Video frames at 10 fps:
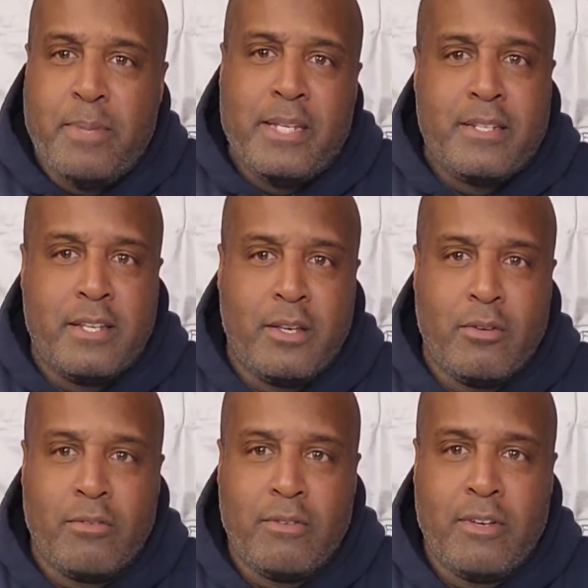mean to
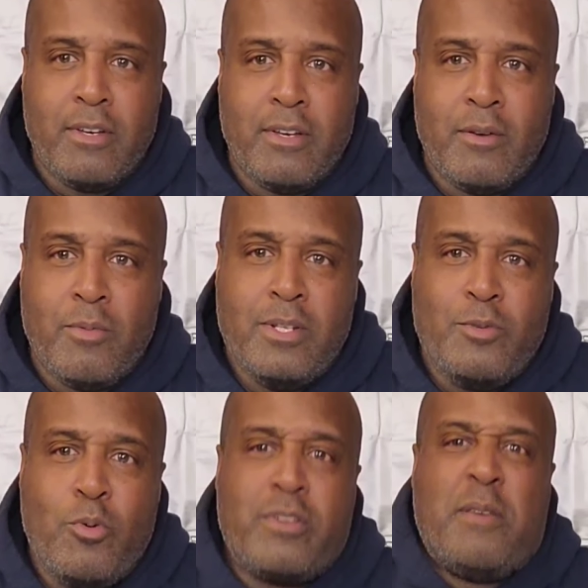you? What
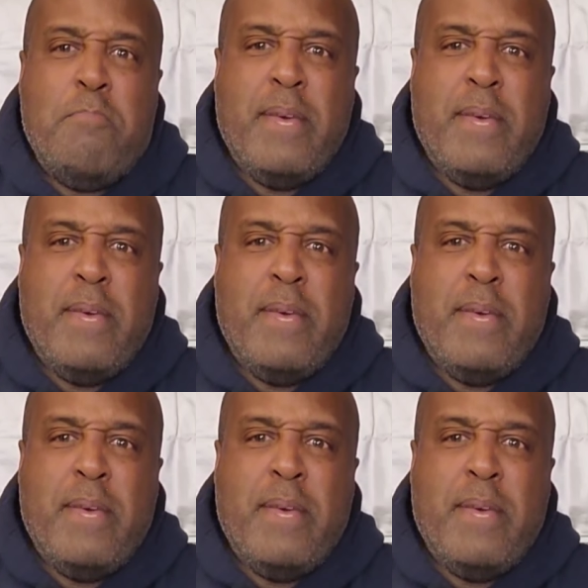is the word